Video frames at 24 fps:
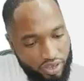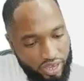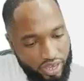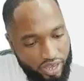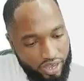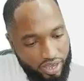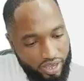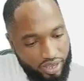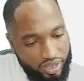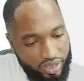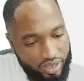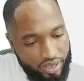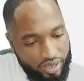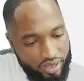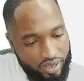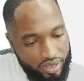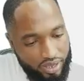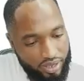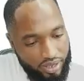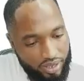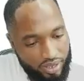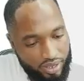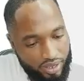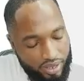here,
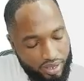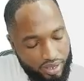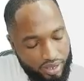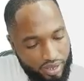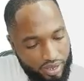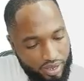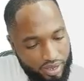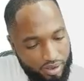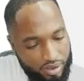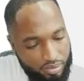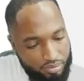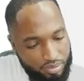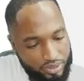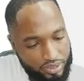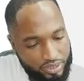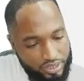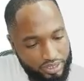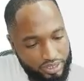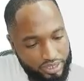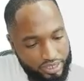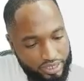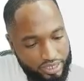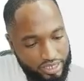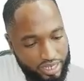and put
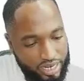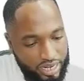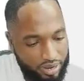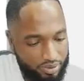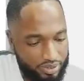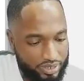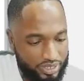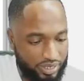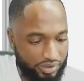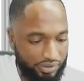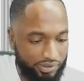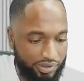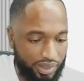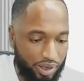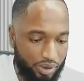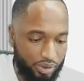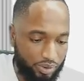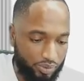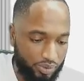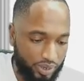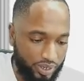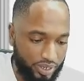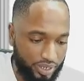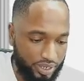6 there. Let me see if that
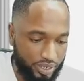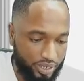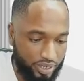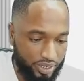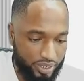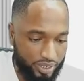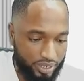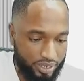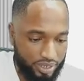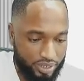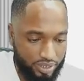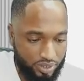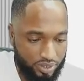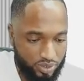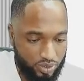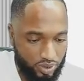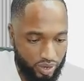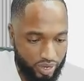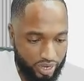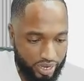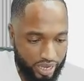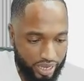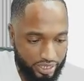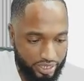would work. So
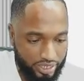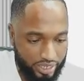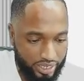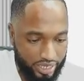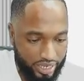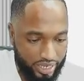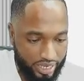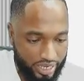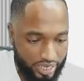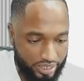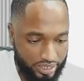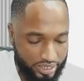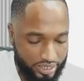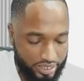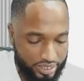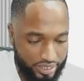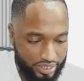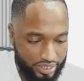I get 8